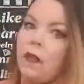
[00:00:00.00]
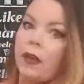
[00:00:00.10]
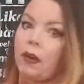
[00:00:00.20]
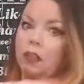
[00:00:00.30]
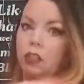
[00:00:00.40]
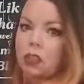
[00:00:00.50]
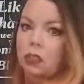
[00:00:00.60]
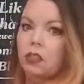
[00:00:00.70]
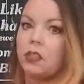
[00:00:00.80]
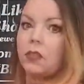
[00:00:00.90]
there and
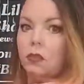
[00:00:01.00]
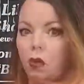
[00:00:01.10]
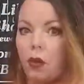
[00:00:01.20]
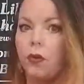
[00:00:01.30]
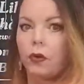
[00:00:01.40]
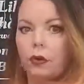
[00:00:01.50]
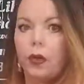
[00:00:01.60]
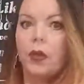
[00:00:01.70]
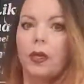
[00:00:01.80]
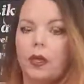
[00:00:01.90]
just throw their
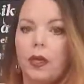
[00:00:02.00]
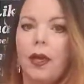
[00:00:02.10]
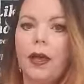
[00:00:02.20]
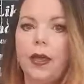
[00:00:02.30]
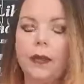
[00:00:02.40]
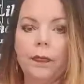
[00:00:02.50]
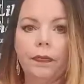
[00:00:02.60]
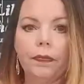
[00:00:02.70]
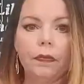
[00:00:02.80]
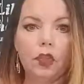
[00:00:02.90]

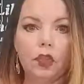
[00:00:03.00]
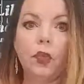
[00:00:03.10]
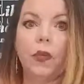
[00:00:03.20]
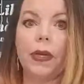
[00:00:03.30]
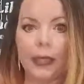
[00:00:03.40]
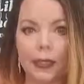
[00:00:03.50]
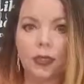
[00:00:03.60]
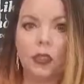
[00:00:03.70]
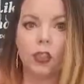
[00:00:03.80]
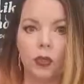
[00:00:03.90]
jewelry
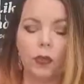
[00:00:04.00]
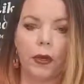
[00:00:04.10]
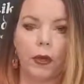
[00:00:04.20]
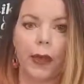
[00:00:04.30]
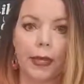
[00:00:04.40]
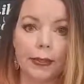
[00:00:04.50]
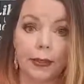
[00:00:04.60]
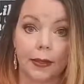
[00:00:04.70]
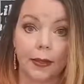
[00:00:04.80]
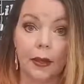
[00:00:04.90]
into their
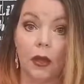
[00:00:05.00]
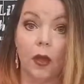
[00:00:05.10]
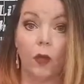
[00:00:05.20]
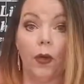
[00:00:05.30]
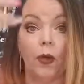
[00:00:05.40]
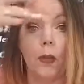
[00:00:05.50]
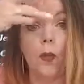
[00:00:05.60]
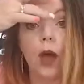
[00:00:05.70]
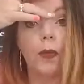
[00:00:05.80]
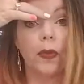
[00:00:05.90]
basket. Well, the
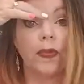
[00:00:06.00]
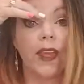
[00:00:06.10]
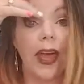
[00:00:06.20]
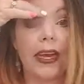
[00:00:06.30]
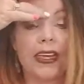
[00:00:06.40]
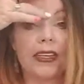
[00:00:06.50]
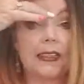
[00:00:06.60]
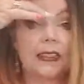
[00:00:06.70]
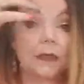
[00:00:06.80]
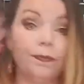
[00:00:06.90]
problem with that
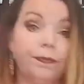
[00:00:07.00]
is